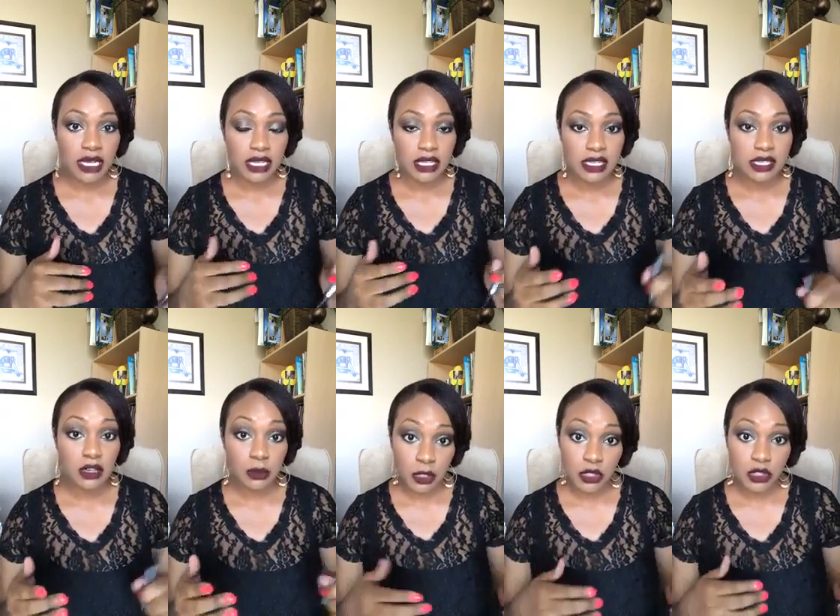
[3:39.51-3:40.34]
meaning it's a
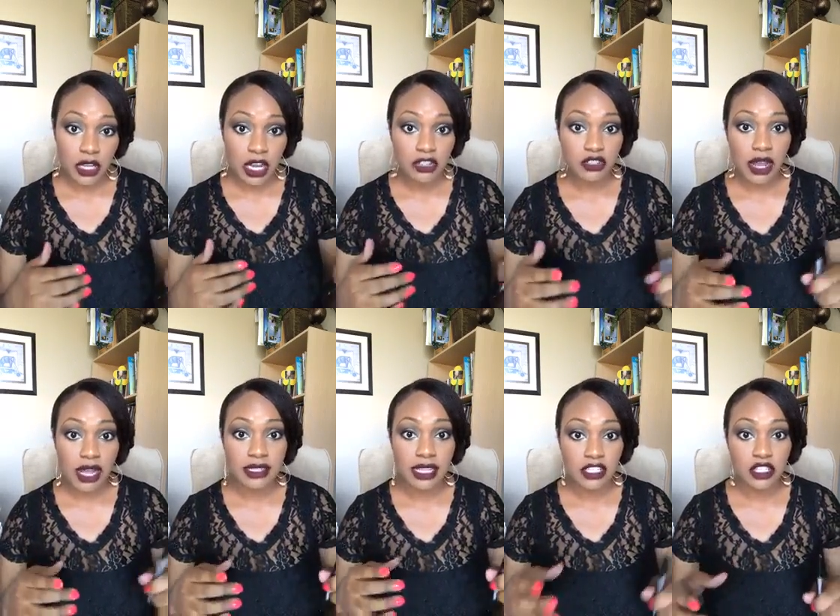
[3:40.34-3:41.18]
commercial
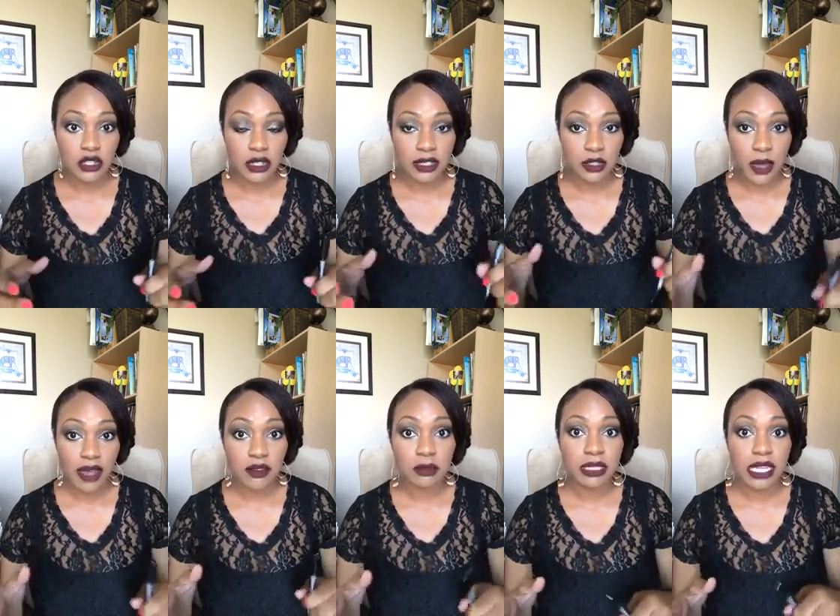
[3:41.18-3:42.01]
contract that you
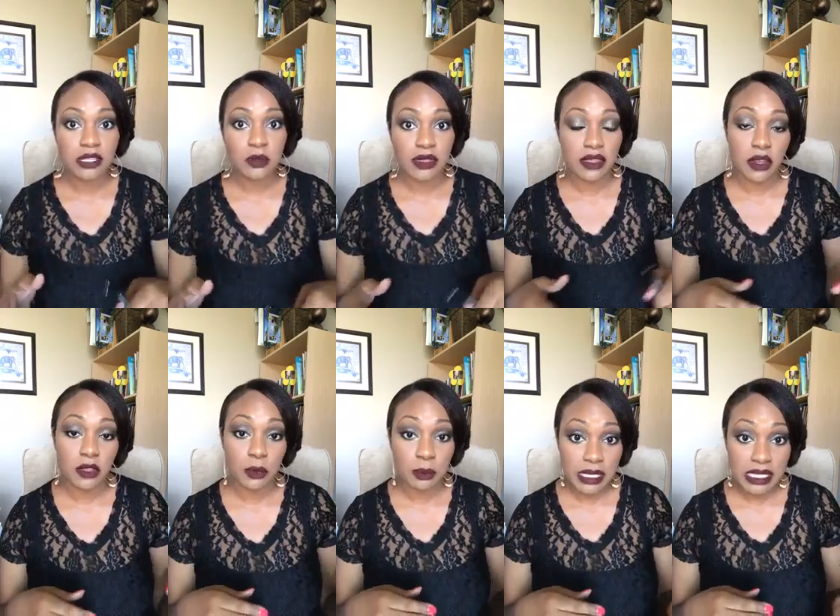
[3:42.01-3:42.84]
have in place with
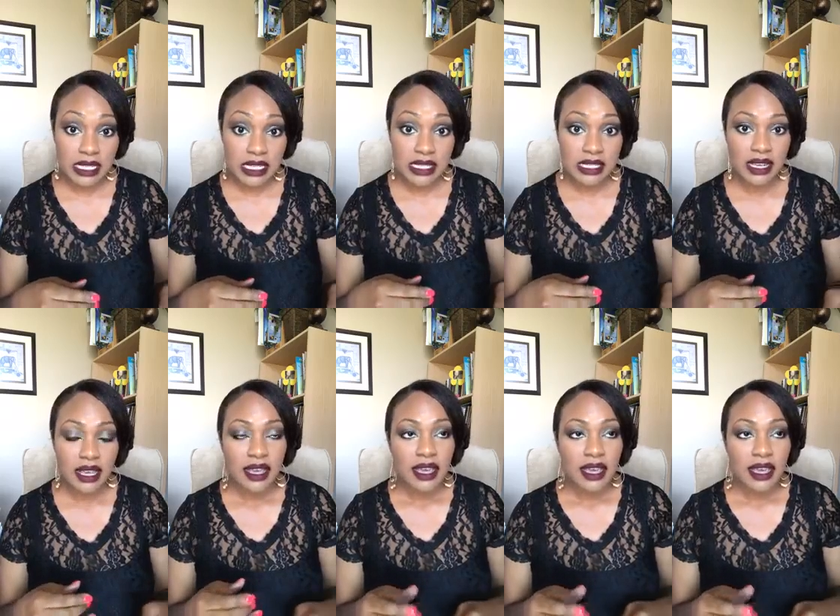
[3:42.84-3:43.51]
another business,